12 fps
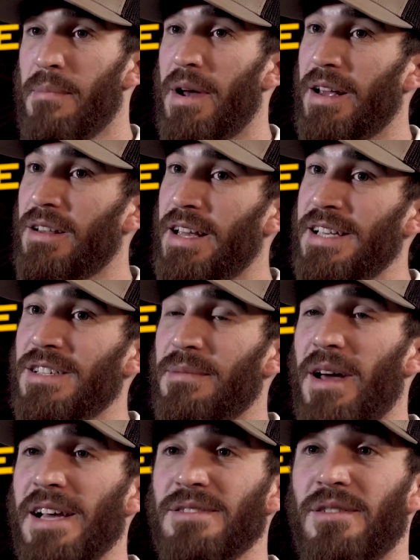but it cleans
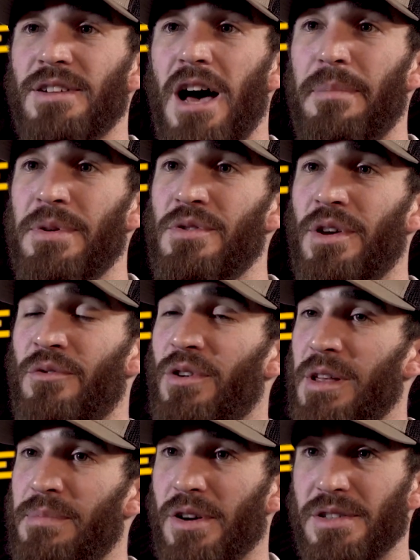up nice on top and you can
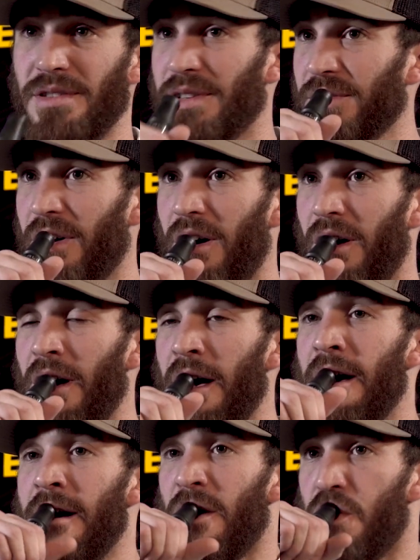really push this call.
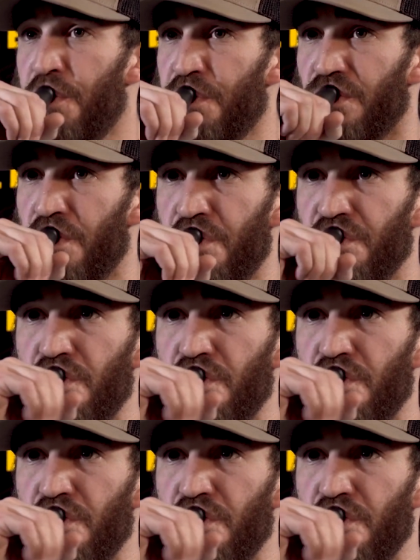If